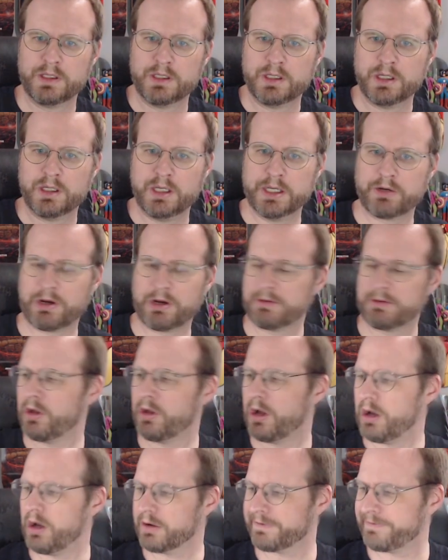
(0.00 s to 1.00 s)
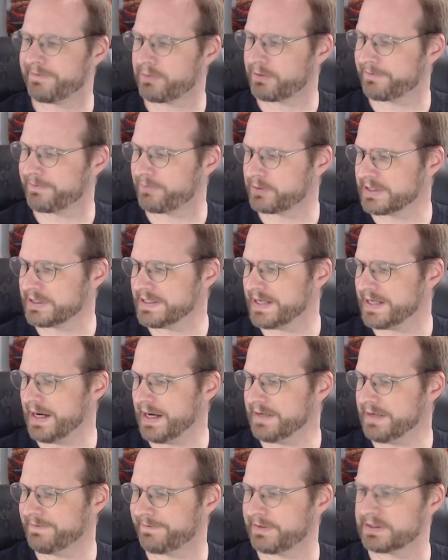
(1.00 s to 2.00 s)
Incredible Hulk
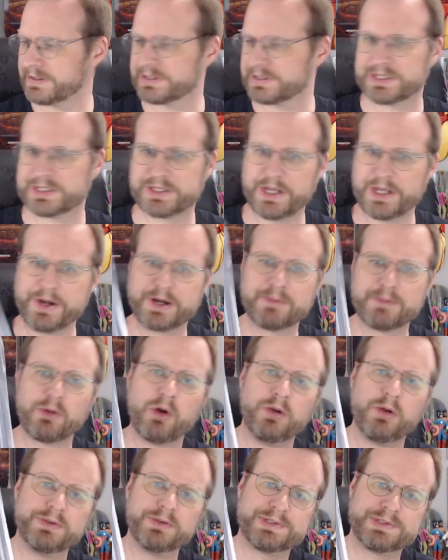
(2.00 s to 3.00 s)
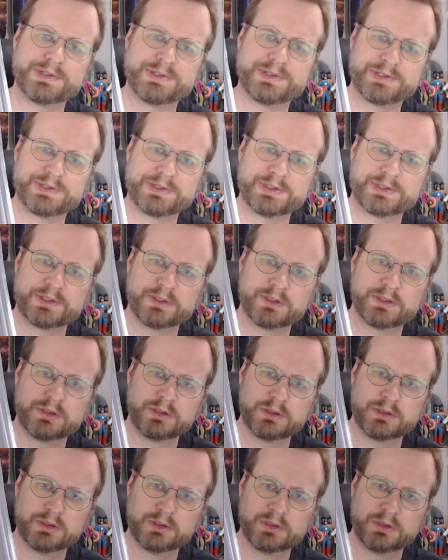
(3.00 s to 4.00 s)
449, First Thunderbolts.
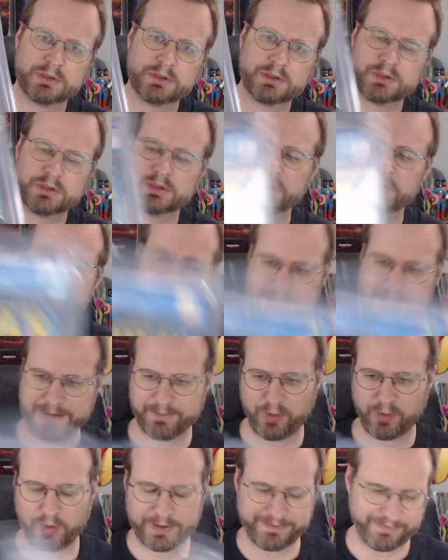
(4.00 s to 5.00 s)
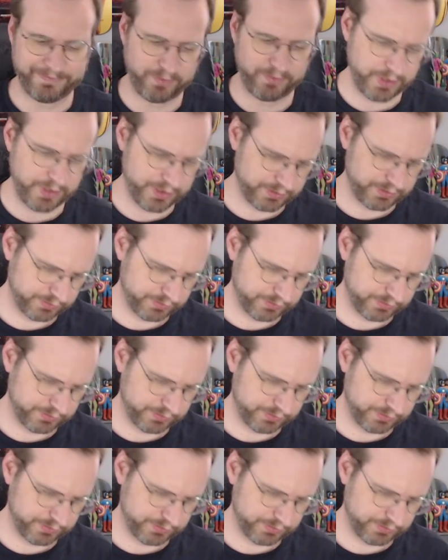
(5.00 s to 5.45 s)
9.4.